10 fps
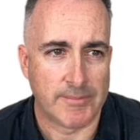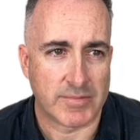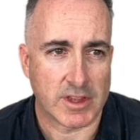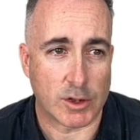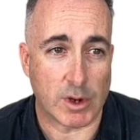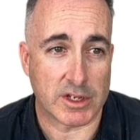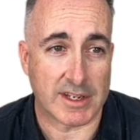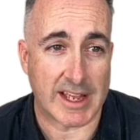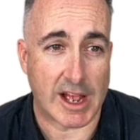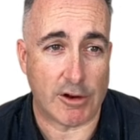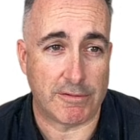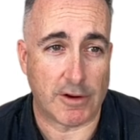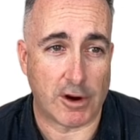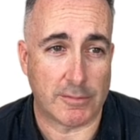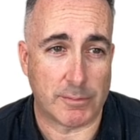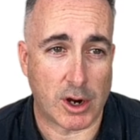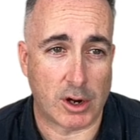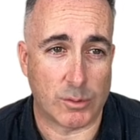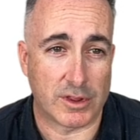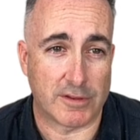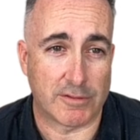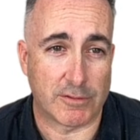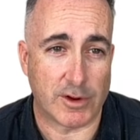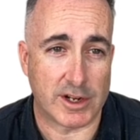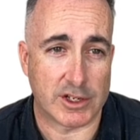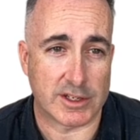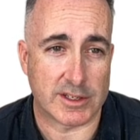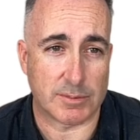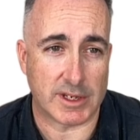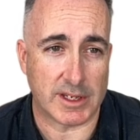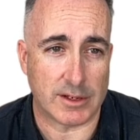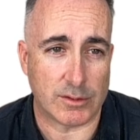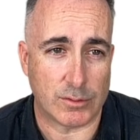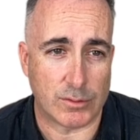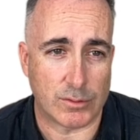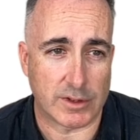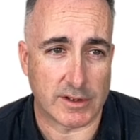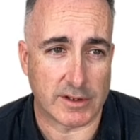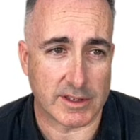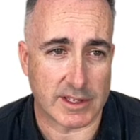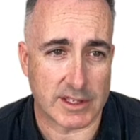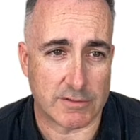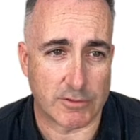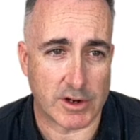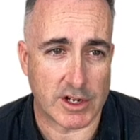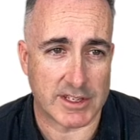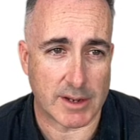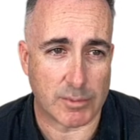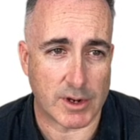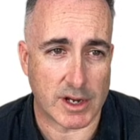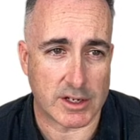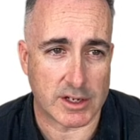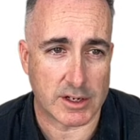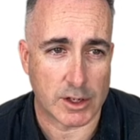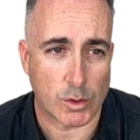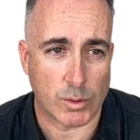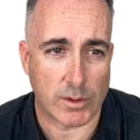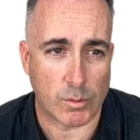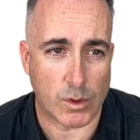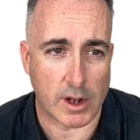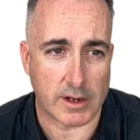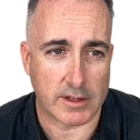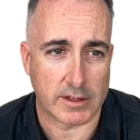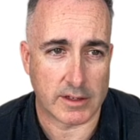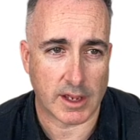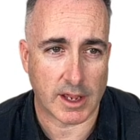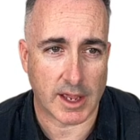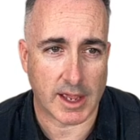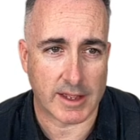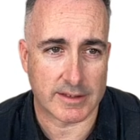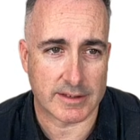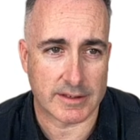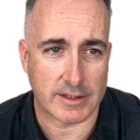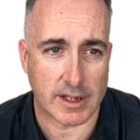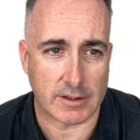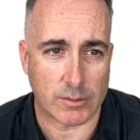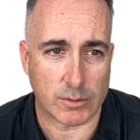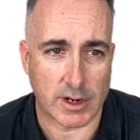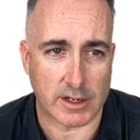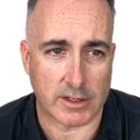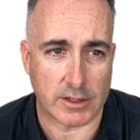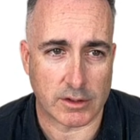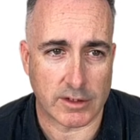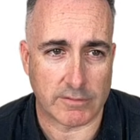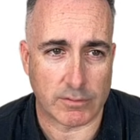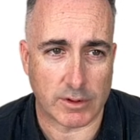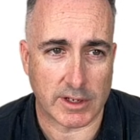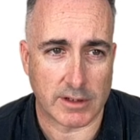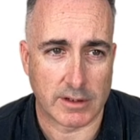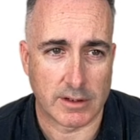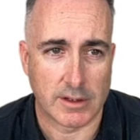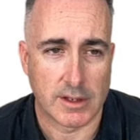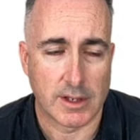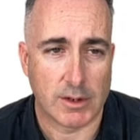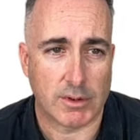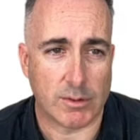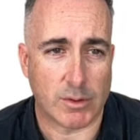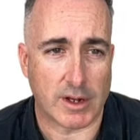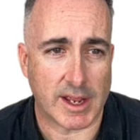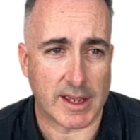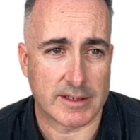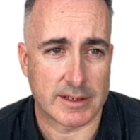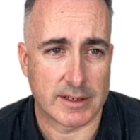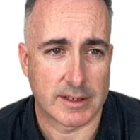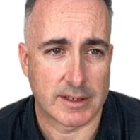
The question is, how far apart will the fringes be? Ooh, the fringe separation we want. S. That's what we're actually looking for here. We want S.